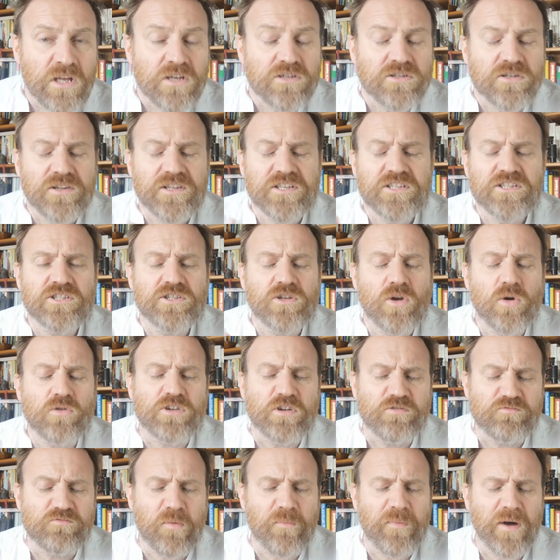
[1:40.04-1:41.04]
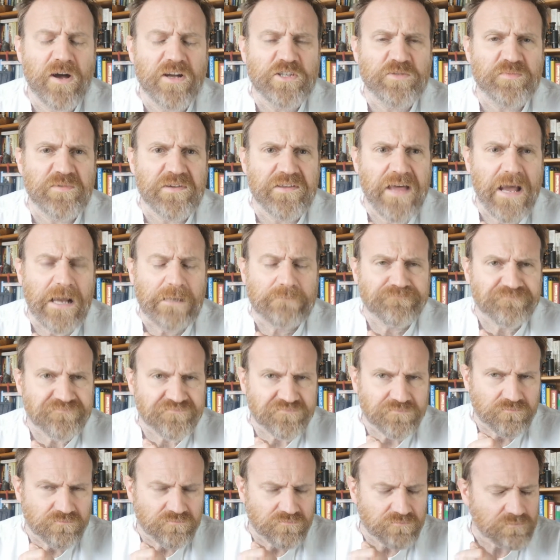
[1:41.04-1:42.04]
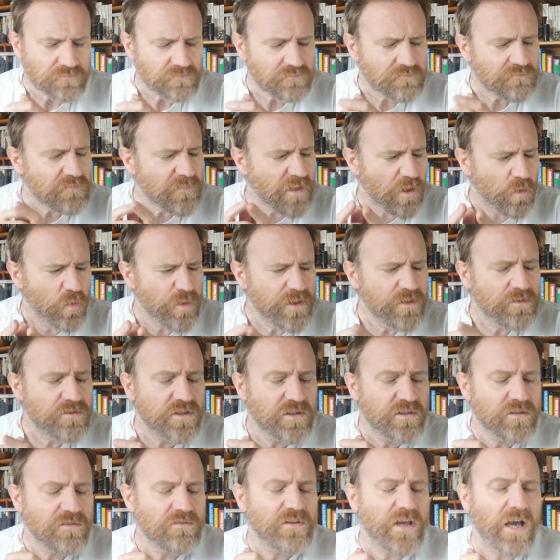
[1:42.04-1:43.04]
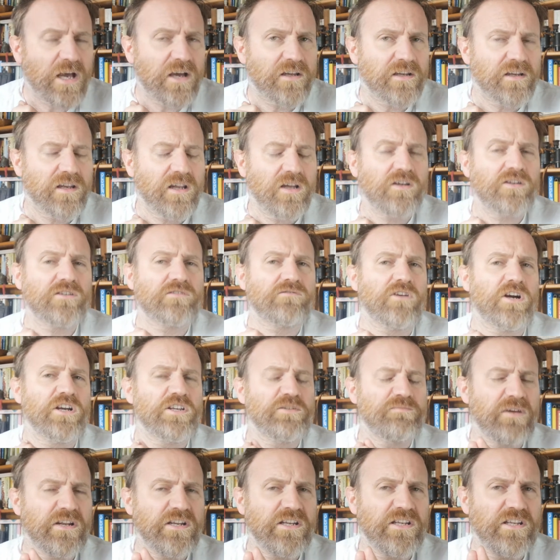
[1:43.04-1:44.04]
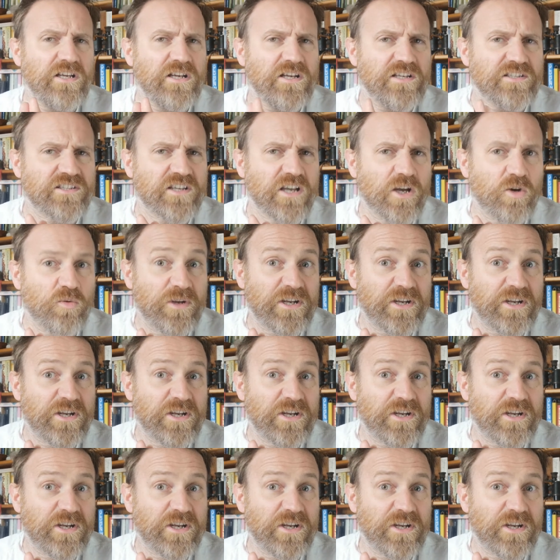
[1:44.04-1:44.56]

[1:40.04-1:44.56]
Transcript: So this story reminds me of that. We used to do that at Larkrise many years ago.